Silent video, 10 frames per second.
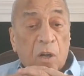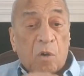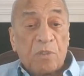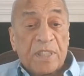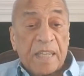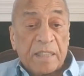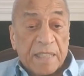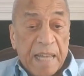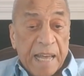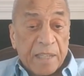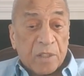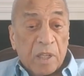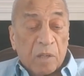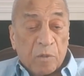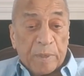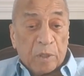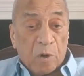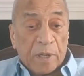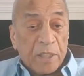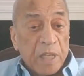on set-asides for
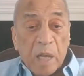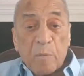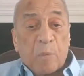minorities.